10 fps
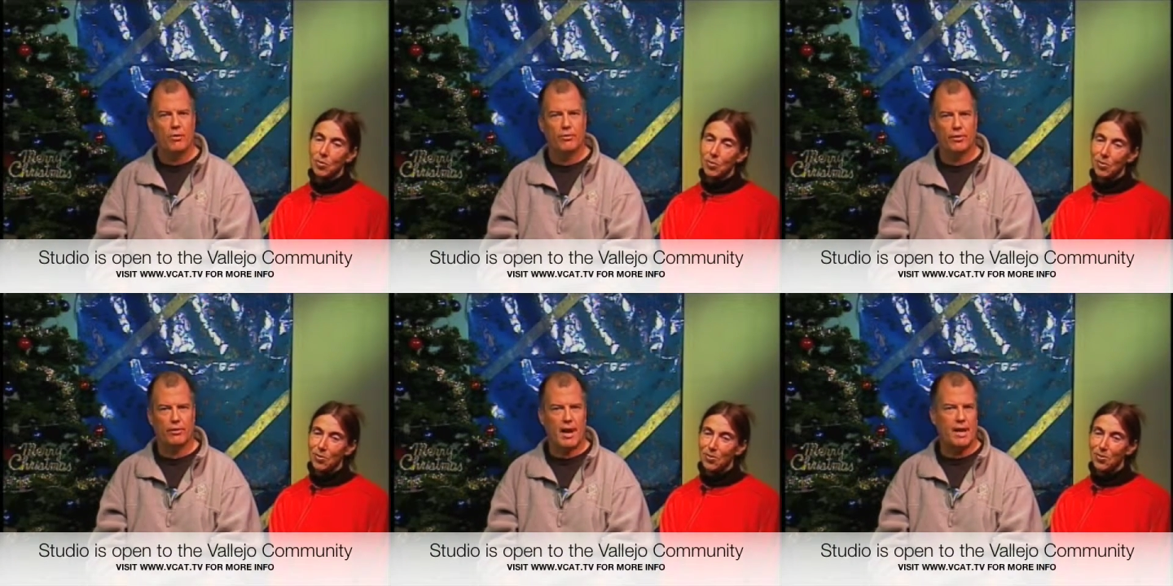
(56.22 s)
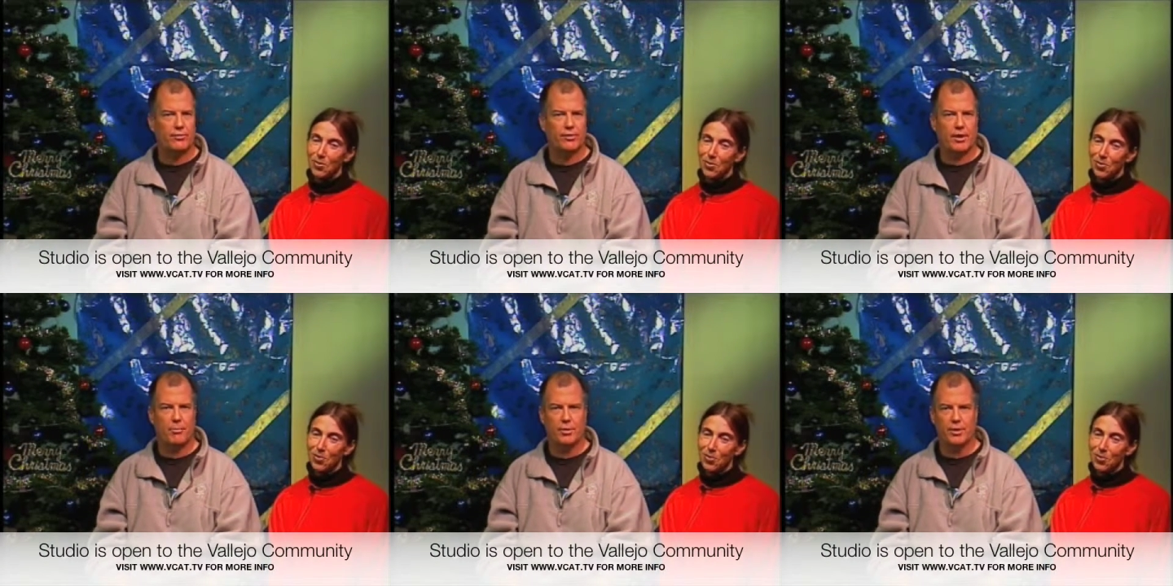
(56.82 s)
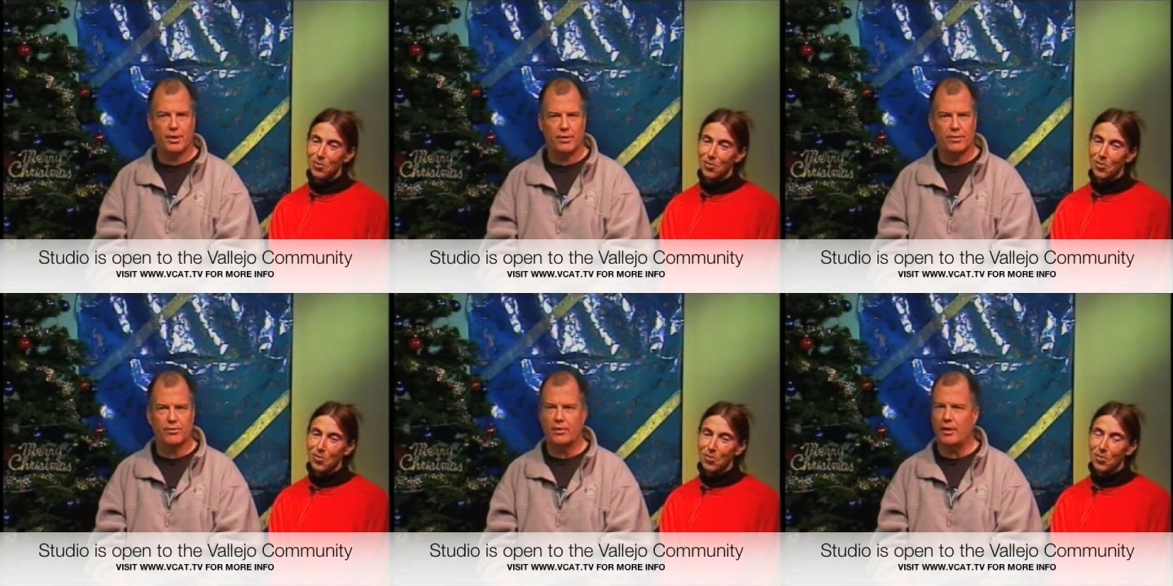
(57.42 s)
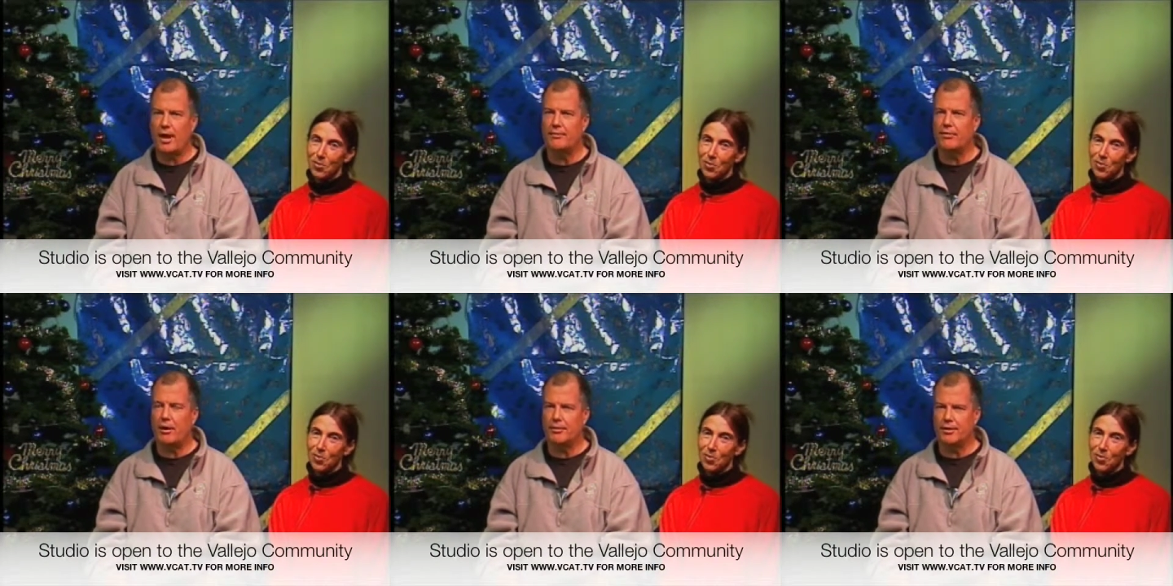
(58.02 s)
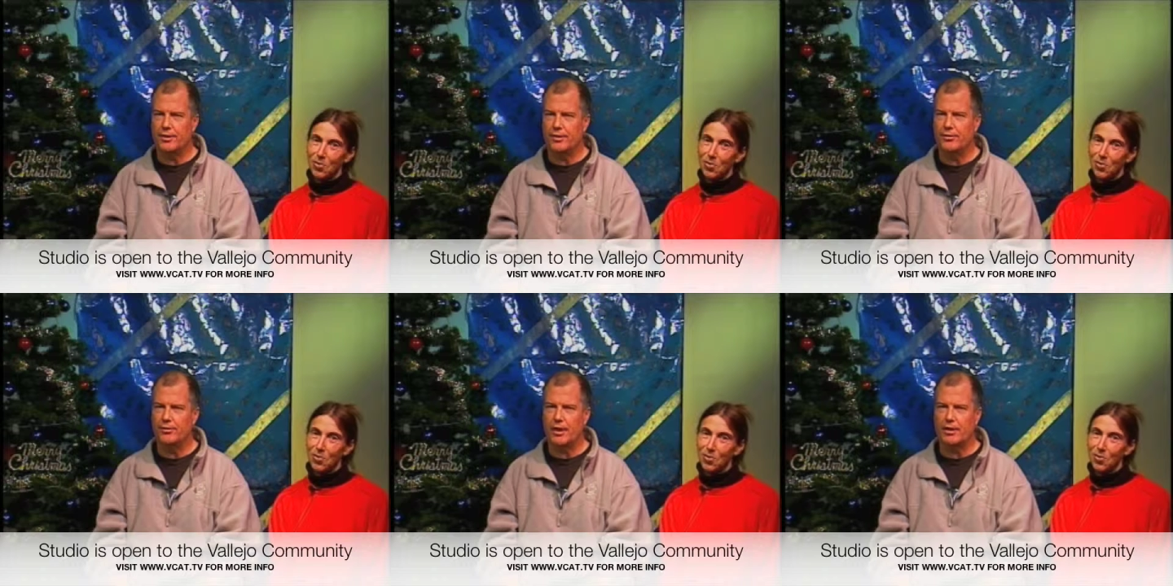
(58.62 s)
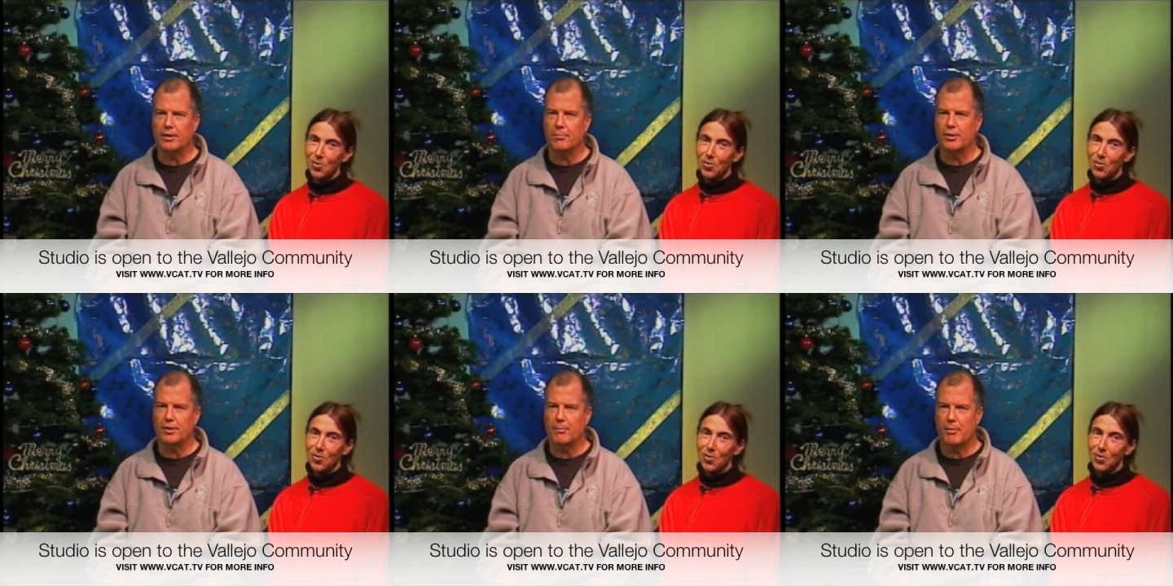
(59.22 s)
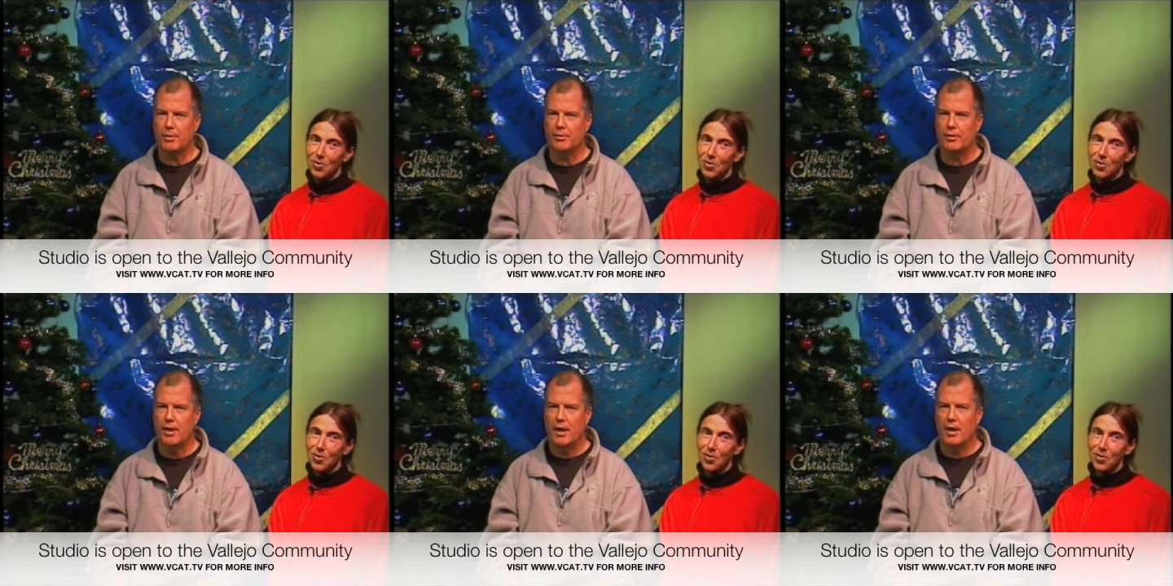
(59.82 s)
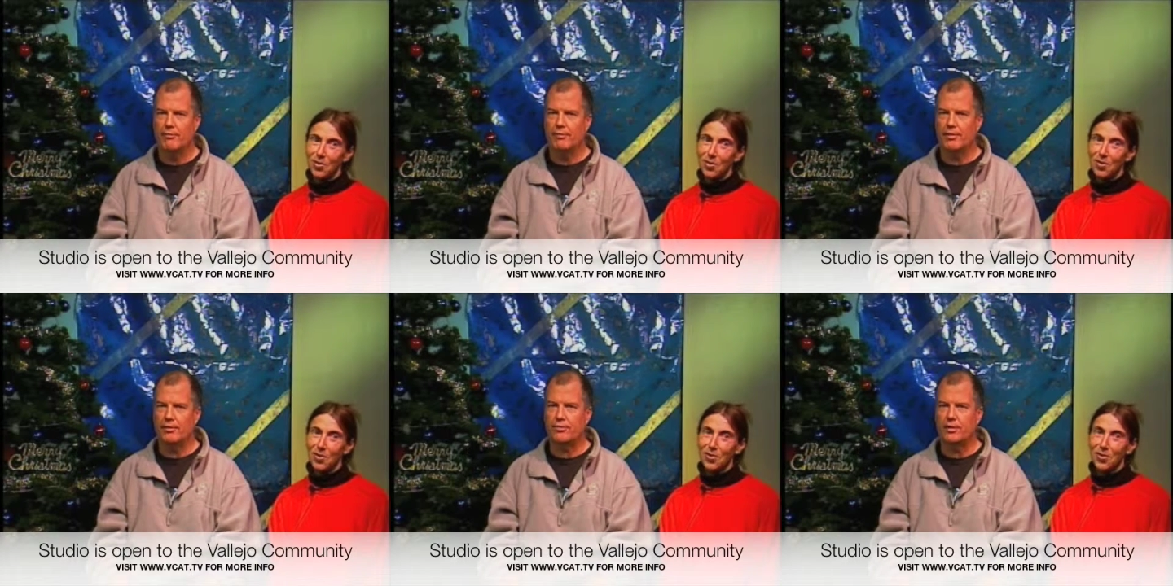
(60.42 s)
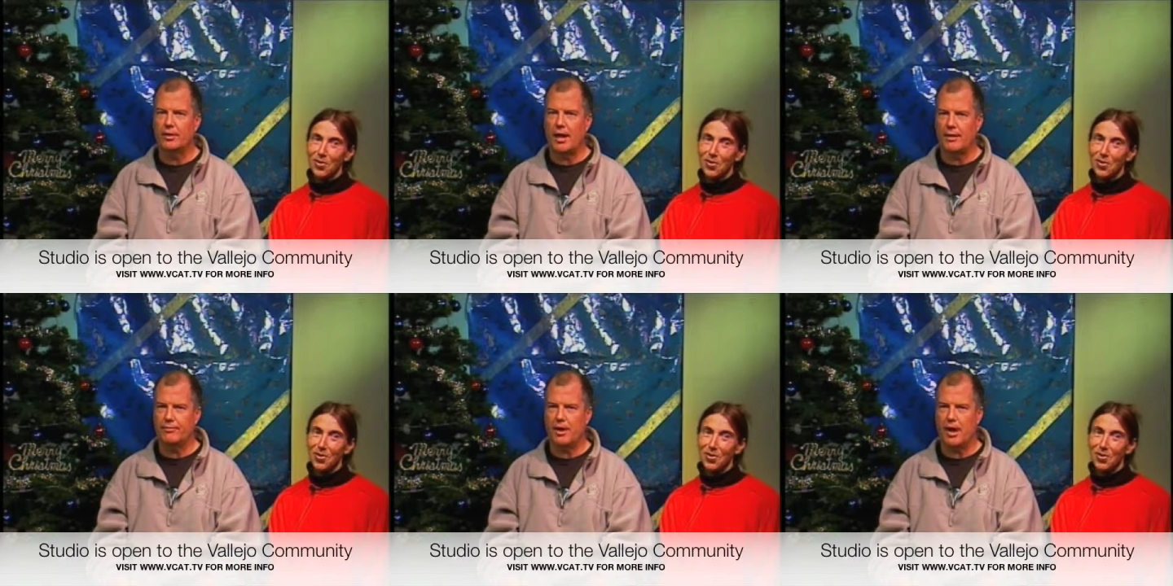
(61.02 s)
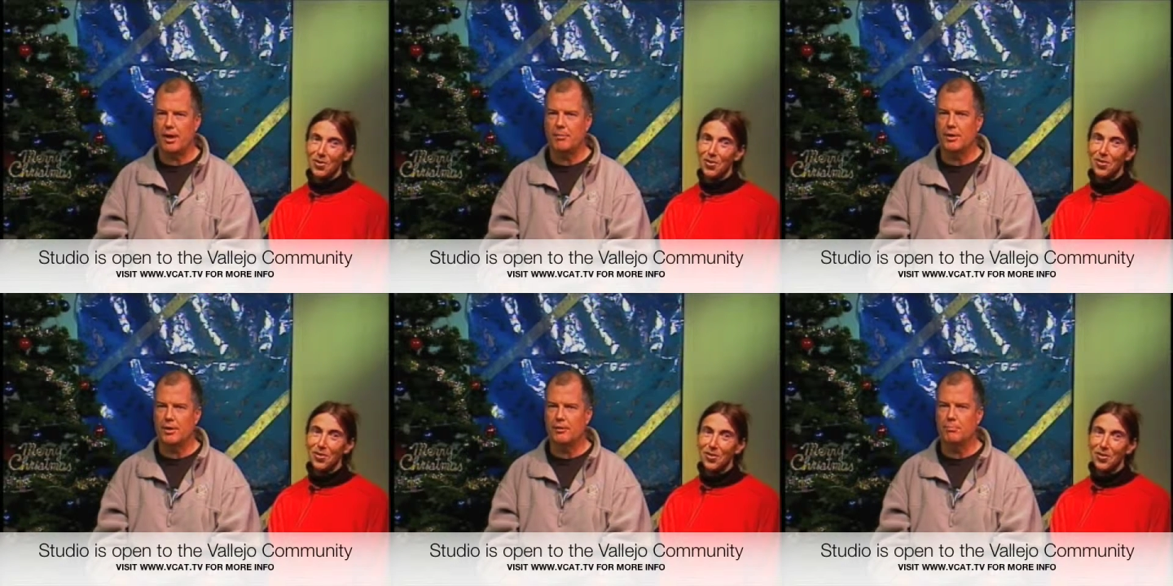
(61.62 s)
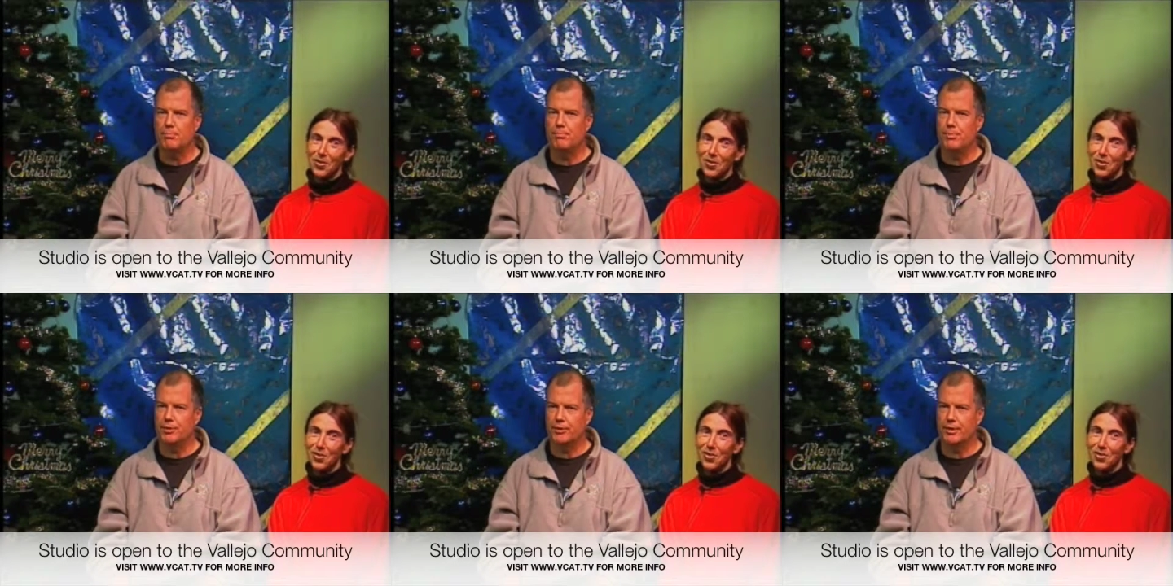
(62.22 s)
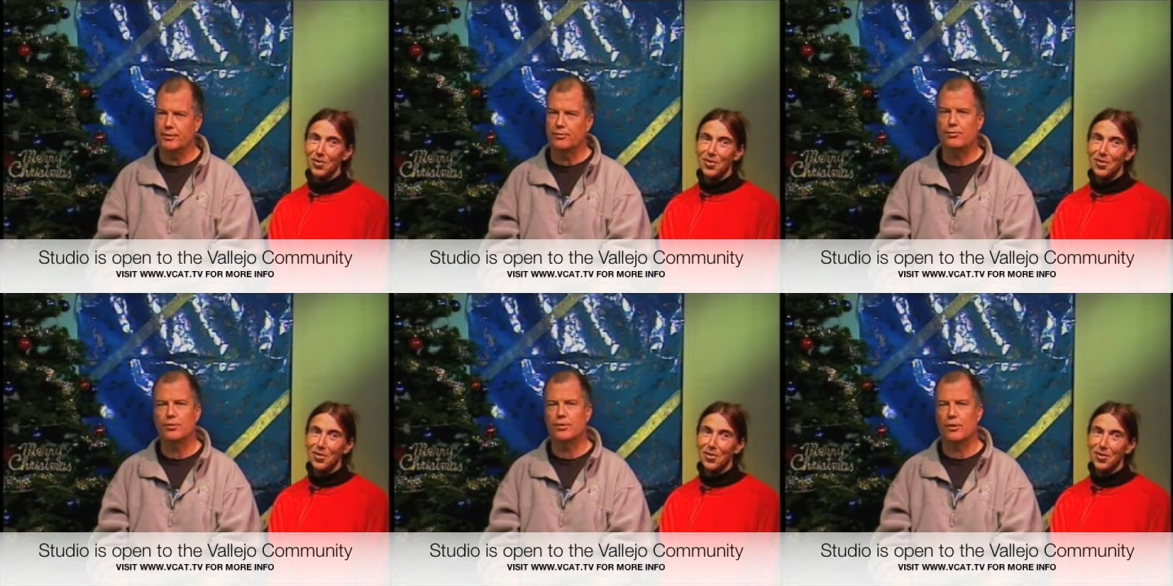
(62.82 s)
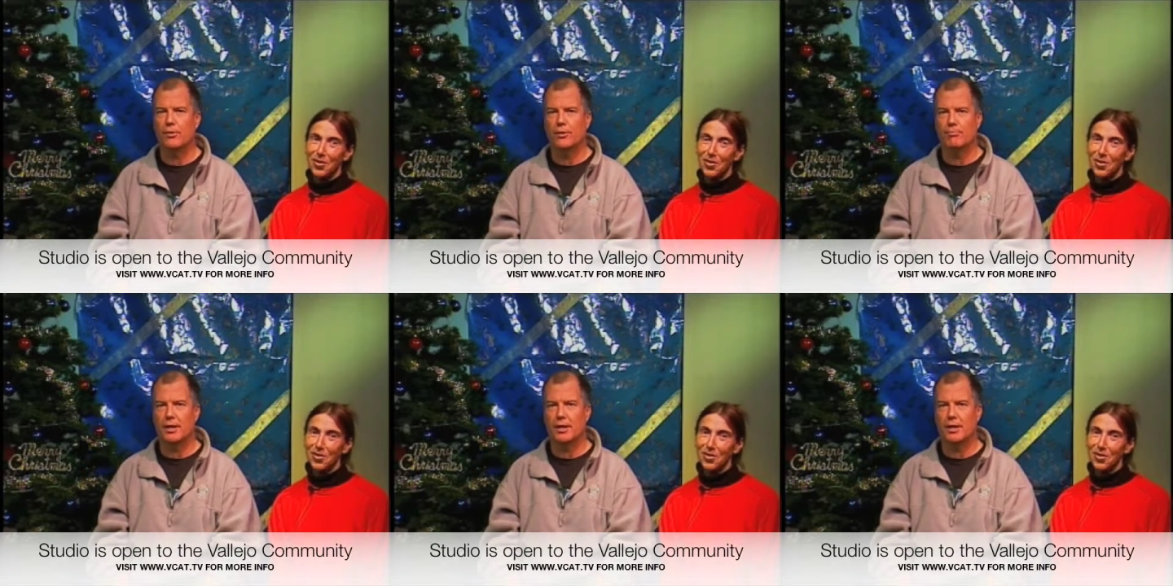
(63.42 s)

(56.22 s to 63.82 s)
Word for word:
Speaker 1: Over the last couple of years, a lot of volunteers, a lot of community members have invested a lot of time in building this studio and